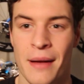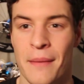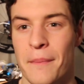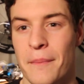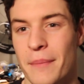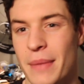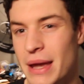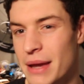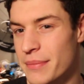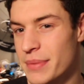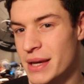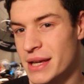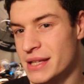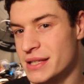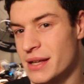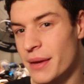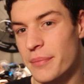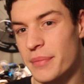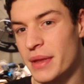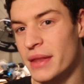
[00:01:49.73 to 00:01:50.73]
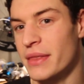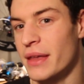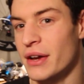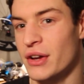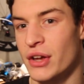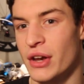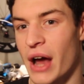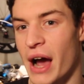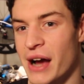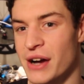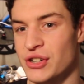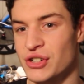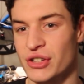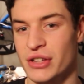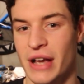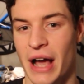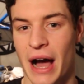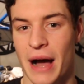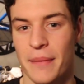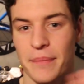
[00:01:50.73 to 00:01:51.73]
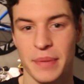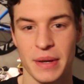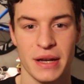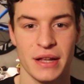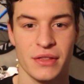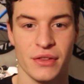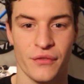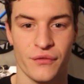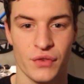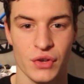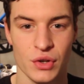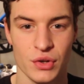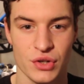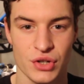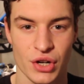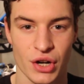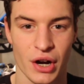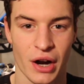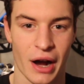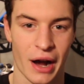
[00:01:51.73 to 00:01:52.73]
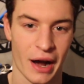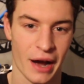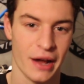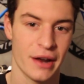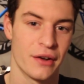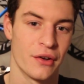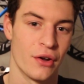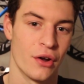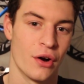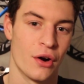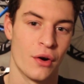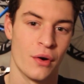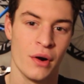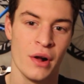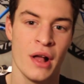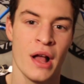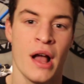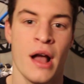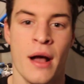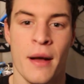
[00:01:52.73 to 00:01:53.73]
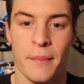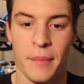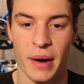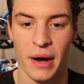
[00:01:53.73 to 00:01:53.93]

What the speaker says: Maybe something that could actually happen in the future, I don't know.